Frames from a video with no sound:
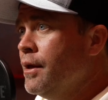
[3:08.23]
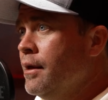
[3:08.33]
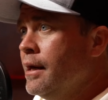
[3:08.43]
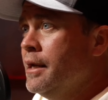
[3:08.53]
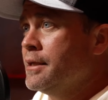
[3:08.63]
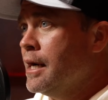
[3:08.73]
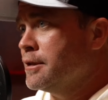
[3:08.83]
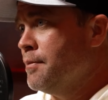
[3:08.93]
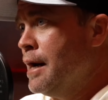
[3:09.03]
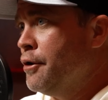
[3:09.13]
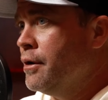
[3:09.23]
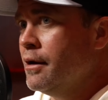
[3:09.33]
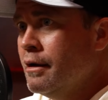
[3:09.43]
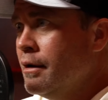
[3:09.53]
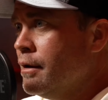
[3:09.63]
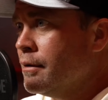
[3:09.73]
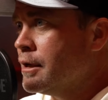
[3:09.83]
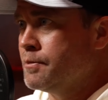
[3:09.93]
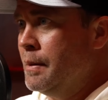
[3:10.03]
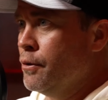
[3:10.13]
and it talks about,
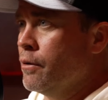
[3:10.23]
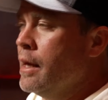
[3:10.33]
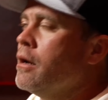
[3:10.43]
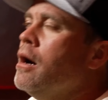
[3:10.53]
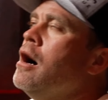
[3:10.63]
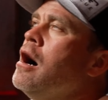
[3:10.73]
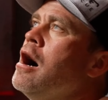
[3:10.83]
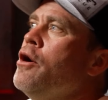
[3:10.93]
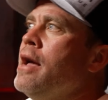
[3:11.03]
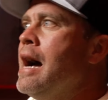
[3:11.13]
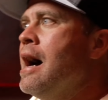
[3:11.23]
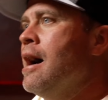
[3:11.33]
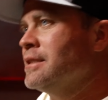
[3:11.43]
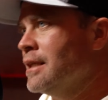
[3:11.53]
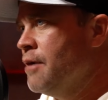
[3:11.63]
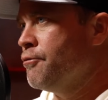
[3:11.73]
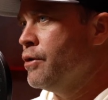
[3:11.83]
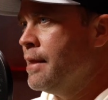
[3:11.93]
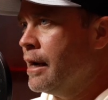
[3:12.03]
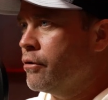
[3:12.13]
because people are like, oh yeah,
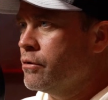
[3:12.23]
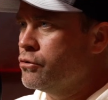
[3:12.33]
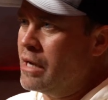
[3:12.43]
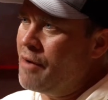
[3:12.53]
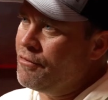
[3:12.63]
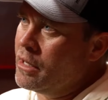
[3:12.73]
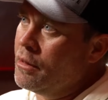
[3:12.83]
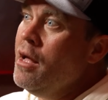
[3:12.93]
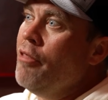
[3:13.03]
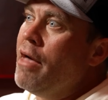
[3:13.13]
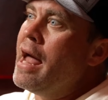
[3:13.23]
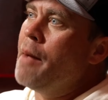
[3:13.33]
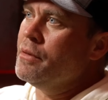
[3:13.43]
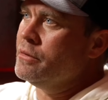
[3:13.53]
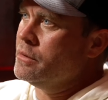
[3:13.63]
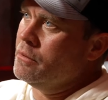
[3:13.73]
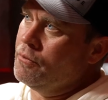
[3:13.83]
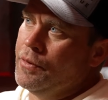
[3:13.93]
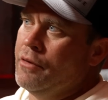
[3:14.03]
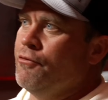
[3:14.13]
slavery, that trafficking, that happens
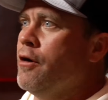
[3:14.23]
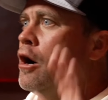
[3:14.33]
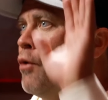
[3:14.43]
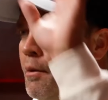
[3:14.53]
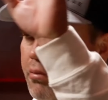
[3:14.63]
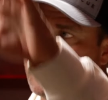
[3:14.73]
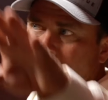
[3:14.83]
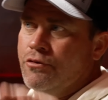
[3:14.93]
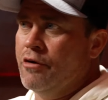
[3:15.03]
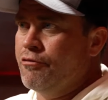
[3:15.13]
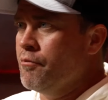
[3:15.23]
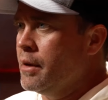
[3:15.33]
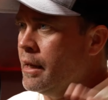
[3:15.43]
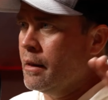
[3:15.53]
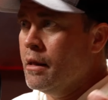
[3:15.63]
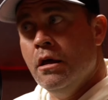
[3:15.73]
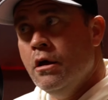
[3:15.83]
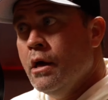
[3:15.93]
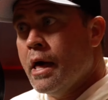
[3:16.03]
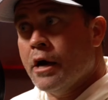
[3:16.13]
in faraway places, far from me. And
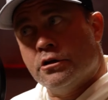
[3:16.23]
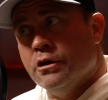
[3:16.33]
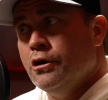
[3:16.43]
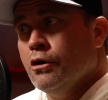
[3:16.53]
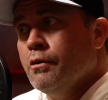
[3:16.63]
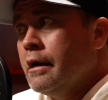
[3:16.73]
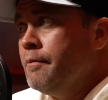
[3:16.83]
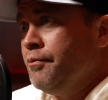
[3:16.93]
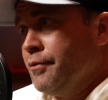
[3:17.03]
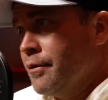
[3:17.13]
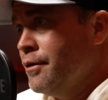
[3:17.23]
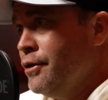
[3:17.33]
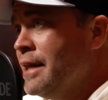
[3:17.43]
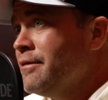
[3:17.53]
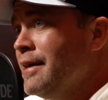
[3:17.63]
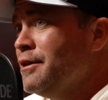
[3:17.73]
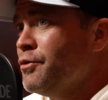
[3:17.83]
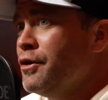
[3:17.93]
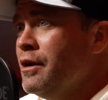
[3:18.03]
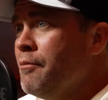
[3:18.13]
actually, you know what? The United States,
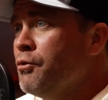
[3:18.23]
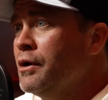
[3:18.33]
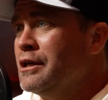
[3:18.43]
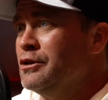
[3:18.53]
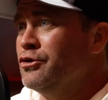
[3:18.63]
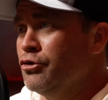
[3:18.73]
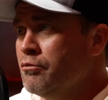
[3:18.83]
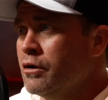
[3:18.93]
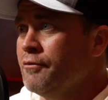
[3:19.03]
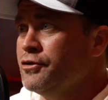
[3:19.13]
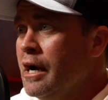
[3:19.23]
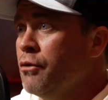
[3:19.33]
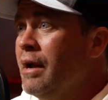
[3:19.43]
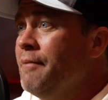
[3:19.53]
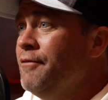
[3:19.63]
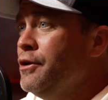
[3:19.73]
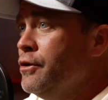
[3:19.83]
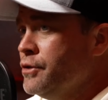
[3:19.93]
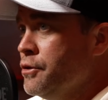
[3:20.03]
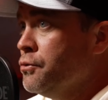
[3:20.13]
we're the number one consumer of child rape
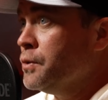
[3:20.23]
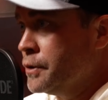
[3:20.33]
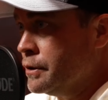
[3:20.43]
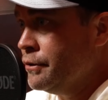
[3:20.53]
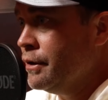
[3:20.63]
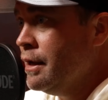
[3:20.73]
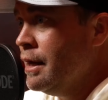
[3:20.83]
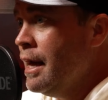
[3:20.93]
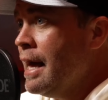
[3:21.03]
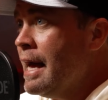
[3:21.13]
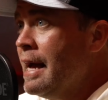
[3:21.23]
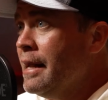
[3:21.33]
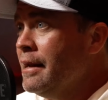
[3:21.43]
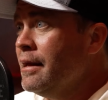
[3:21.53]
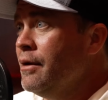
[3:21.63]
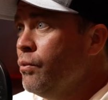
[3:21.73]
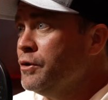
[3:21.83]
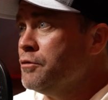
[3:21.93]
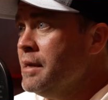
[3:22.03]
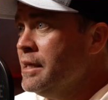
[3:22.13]
videos in the world. And
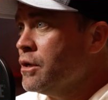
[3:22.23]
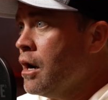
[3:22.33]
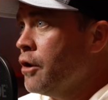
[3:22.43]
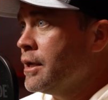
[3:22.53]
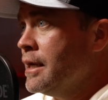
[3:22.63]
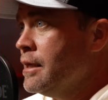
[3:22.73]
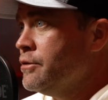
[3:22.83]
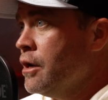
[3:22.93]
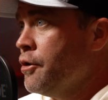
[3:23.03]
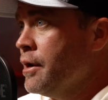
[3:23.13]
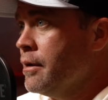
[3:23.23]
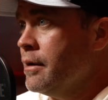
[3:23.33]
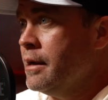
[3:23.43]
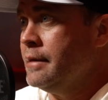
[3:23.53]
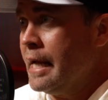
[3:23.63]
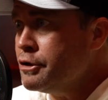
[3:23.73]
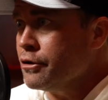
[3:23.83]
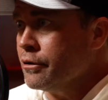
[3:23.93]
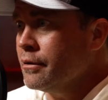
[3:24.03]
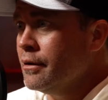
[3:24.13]
which means our kids are
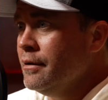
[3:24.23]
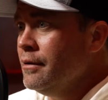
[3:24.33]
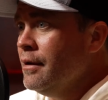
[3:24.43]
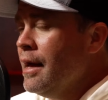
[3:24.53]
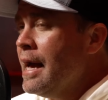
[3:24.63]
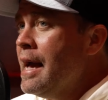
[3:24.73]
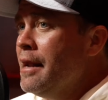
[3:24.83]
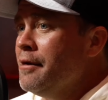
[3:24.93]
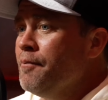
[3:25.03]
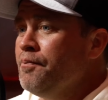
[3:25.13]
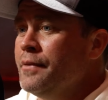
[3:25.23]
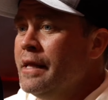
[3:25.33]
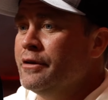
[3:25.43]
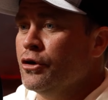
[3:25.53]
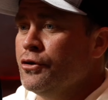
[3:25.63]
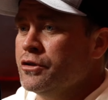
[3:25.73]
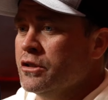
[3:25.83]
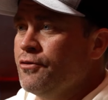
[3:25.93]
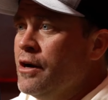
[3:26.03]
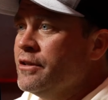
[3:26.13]
endangered. And so there's
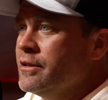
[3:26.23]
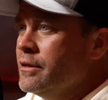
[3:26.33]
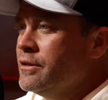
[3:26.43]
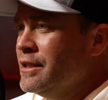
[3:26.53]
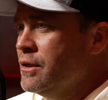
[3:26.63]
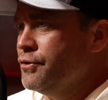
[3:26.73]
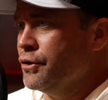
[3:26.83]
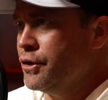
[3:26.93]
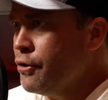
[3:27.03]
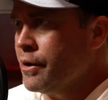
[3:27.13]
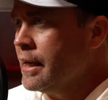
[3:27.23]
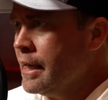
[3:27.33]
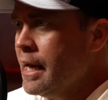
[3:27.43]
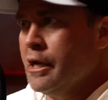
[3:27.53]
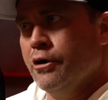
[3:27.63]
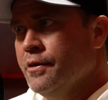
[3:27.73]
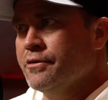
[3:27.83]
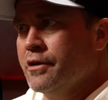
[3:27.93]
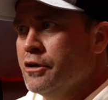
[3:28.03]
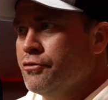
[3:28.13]
this false sense of security, again, here in
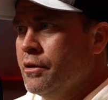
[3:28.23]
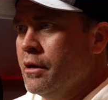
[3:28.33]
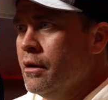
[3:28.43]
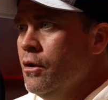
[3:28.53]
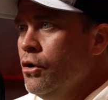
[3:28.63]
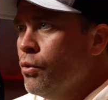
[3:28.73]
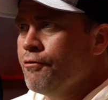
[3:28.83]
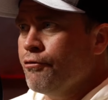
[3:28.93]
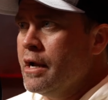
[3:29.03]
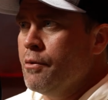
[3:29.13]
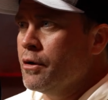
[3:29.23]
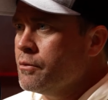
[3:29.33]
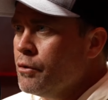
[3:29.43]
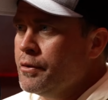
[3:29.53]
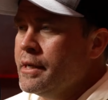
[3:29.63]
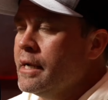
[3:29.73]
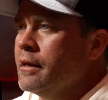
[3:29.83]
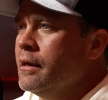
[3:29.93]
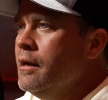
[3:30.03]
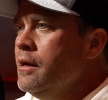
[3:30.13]
this country, that we're free, we're
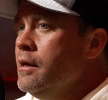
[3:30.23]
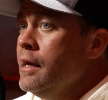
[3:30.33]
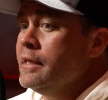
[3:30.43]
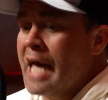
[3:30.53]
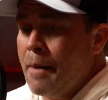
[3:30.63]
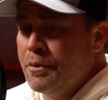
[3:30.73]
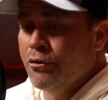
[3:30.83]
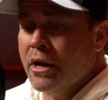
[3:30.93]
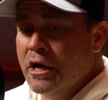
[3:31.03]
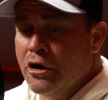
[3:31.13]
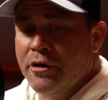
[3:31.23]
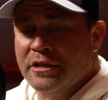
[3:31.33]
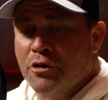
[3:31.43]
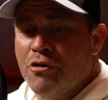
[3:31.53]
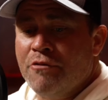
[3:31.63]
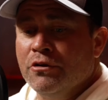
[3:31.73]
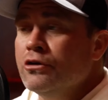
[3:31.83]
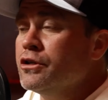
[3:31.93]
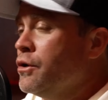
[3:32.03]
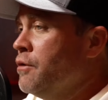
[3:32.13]
protected. It's Happening Right Here is a
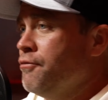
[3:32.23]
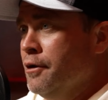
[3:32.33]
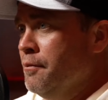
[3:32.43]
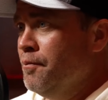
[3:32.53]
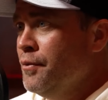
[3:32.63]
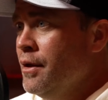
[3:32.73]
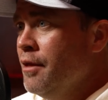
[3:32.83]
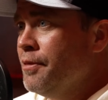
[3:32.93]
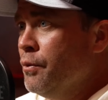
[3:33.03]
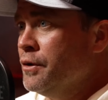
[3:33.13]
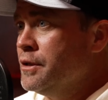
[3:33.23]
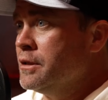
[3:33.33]
revolutionary film that will